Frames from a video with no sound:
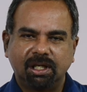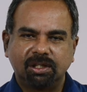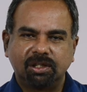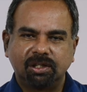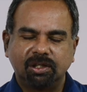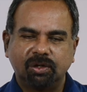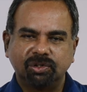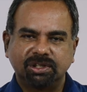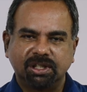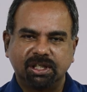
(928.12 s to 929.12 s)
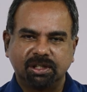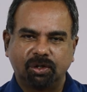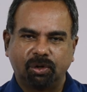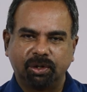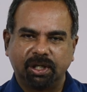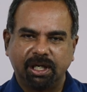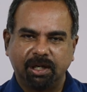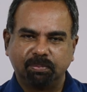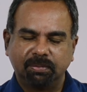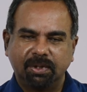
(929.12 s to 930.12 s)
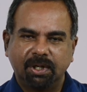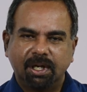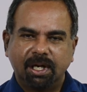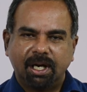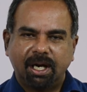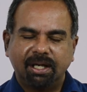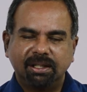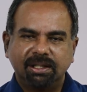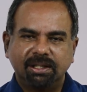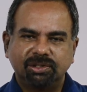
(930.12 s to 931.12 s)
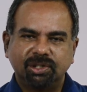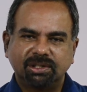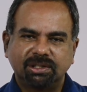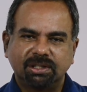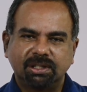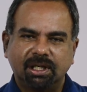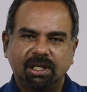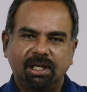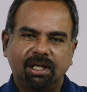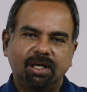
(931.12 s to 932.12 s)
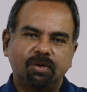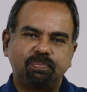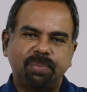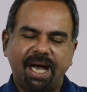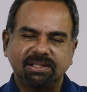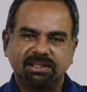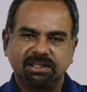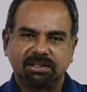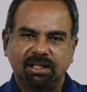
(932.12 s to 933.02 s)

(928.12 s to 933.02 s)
closing in on him, and he just patted